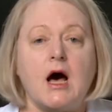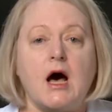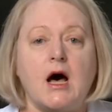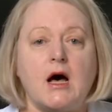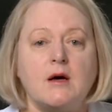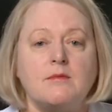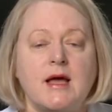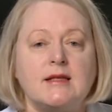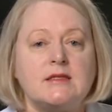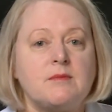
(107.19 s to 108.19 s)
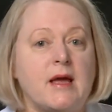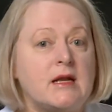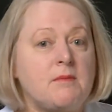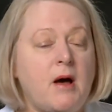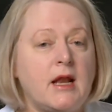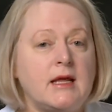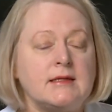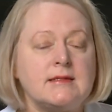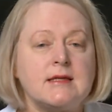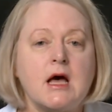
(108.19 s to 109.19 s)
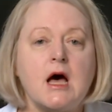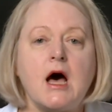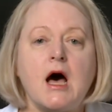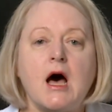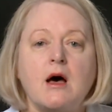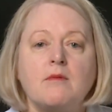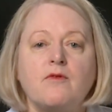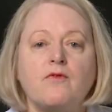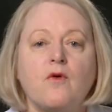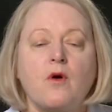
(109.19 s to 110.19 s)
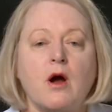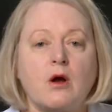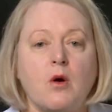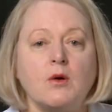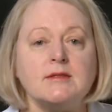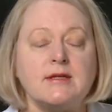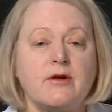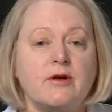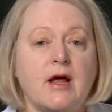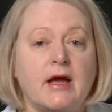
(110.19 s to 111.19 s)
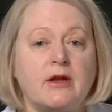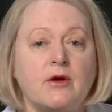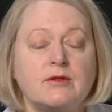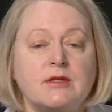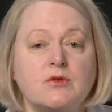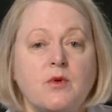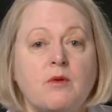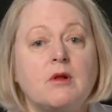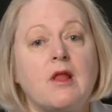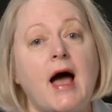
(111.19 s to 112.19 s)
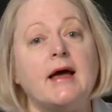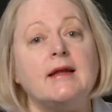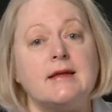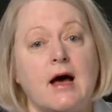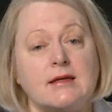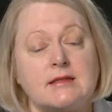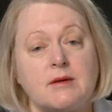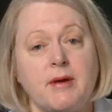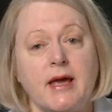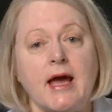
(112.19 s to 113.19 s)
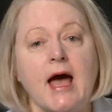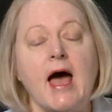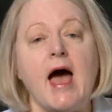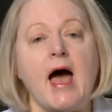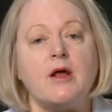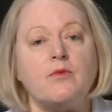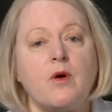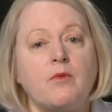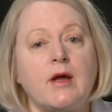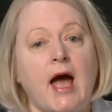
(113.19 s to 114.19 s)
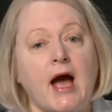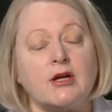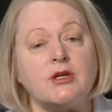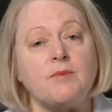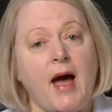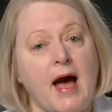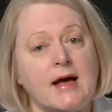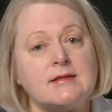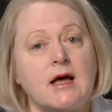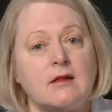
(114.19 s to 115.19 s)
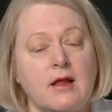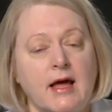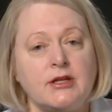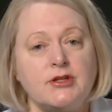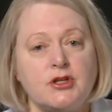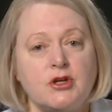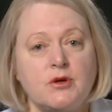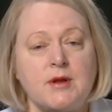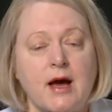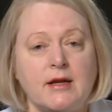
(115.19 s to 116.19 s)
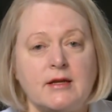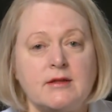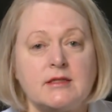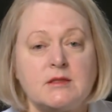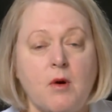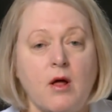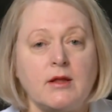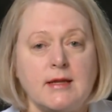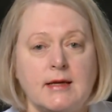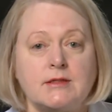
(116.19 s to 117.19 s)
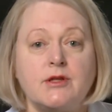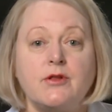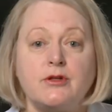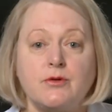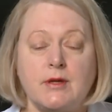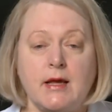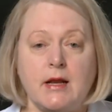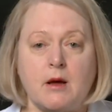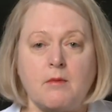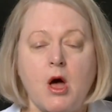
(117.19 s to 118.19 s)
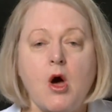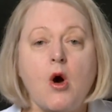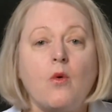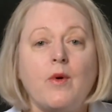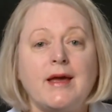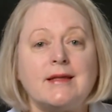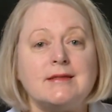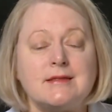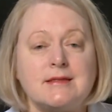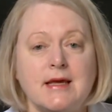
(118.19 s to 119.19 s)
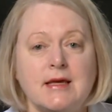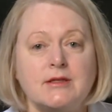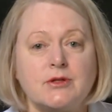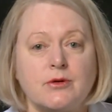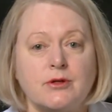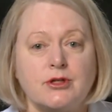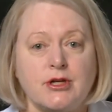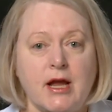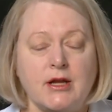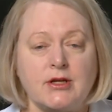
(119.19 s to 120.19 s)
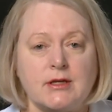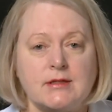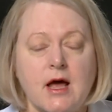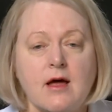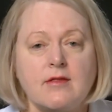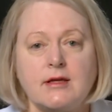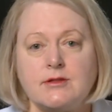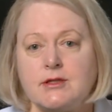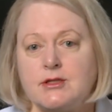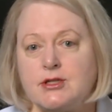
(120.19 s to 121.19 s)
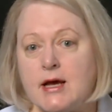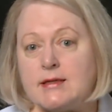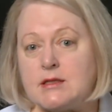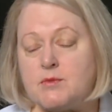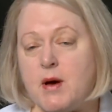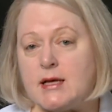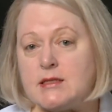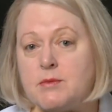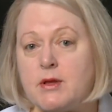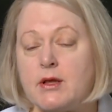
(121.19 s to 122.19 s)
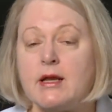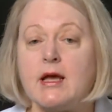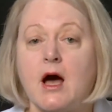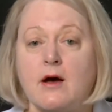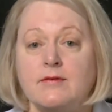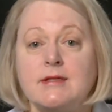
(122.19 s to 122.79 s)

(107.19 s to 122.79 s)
um, and some antibodies. Um, for a gold standard diagnosis, we rely on endoscopy, and when we actually pass a lighted tube down into the small intestine, the duodenum, we can see certain changes that suggest the possibility of